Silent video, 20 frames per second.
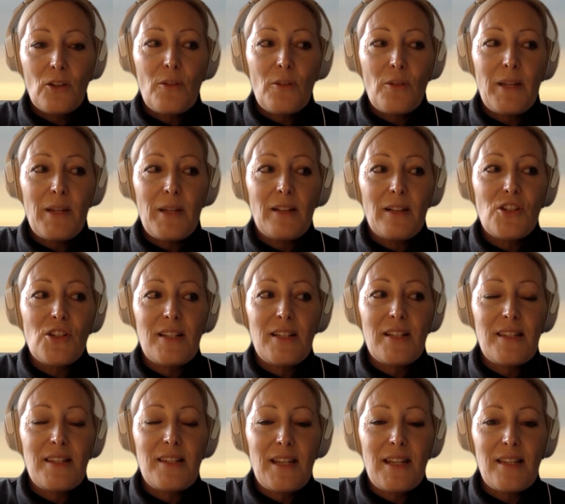criminal
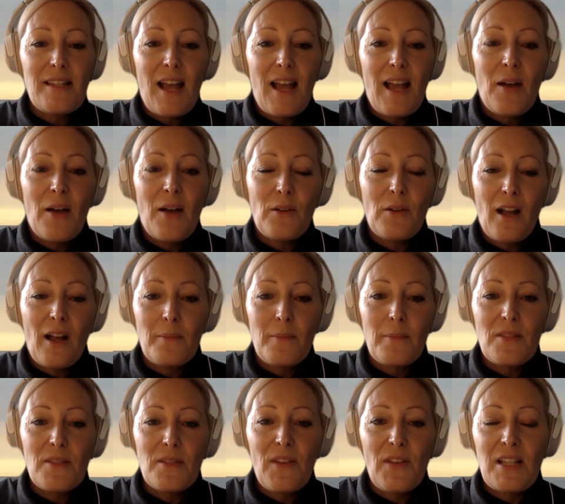justice
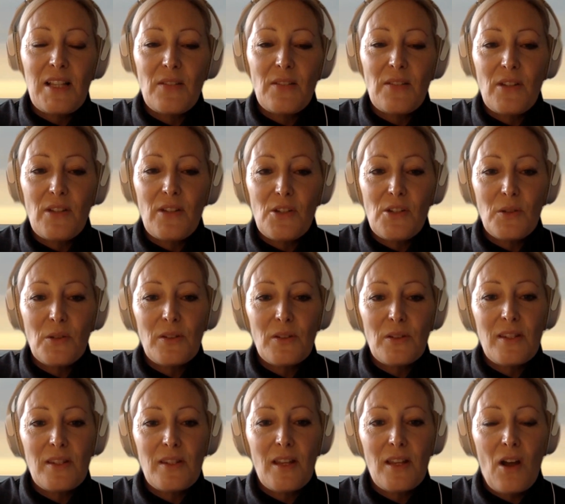outcomes for
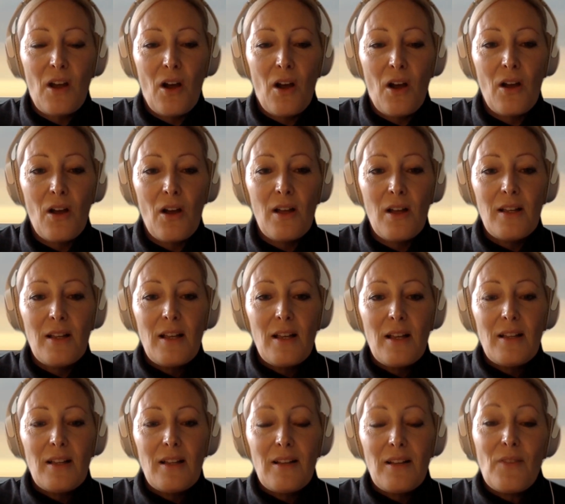individuals that are
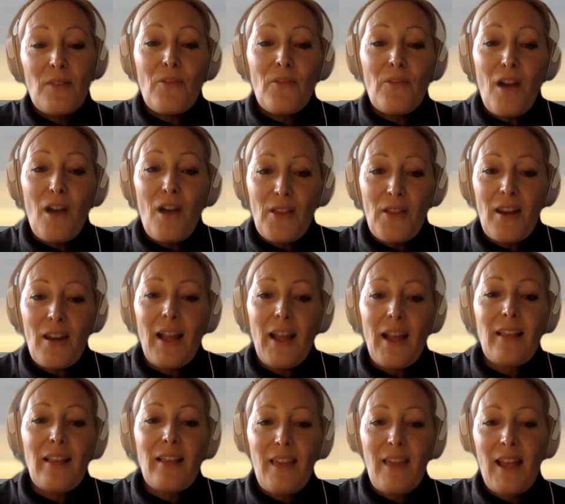rather
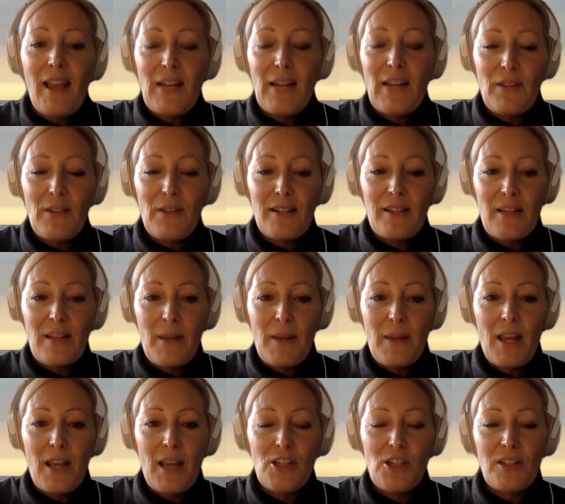like the A-level
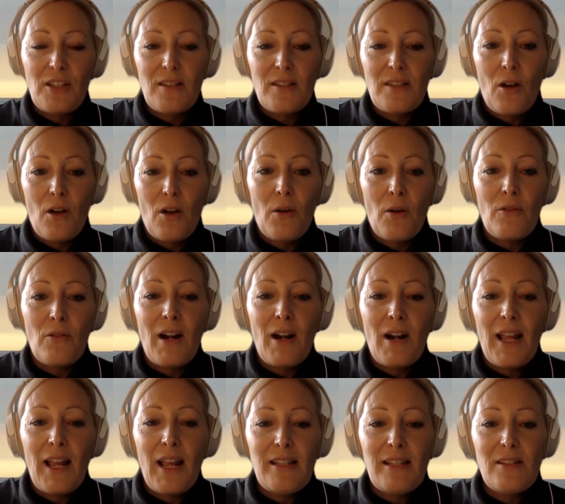examinations are
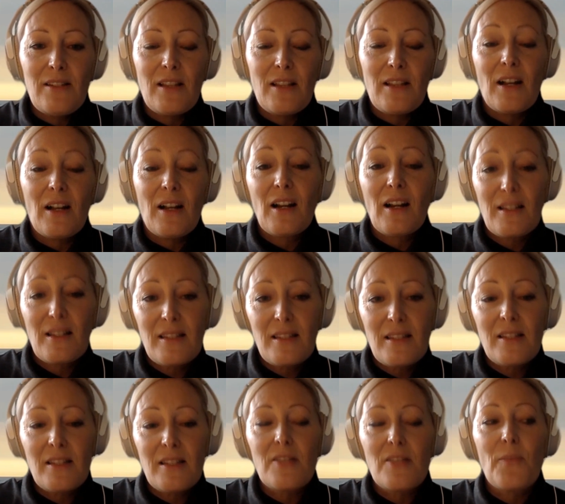related to the
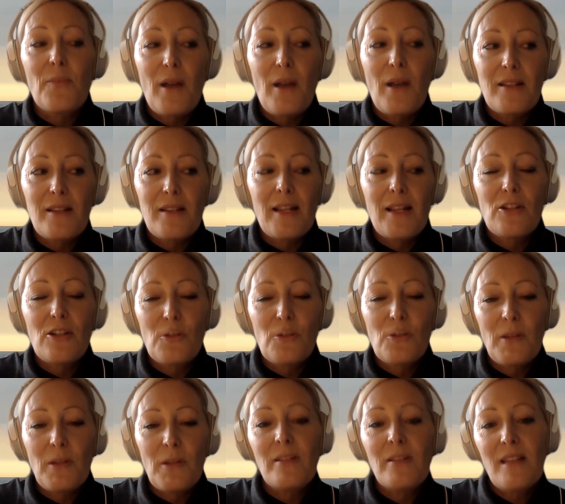clusters of past
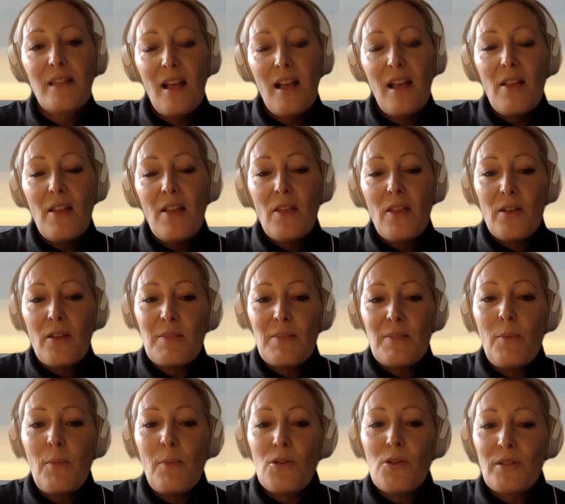attributes that
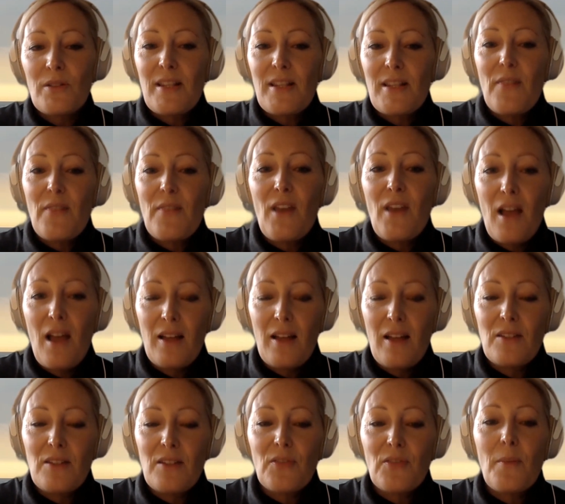those models have
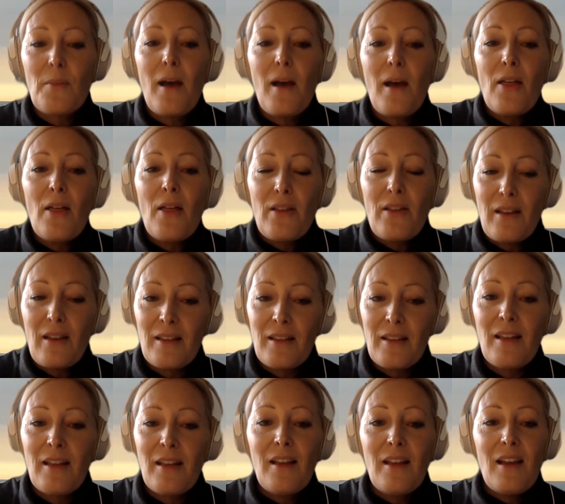learned from
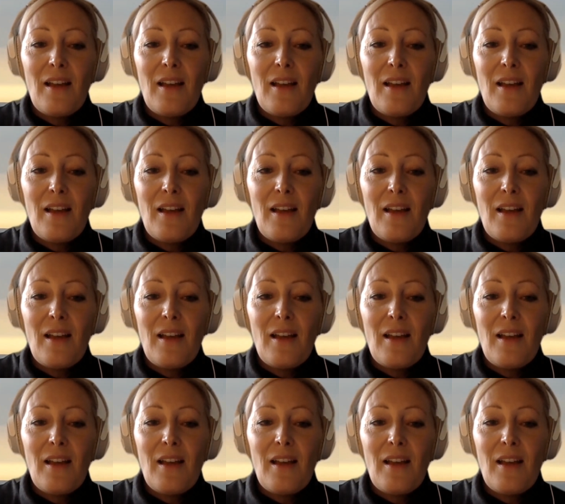other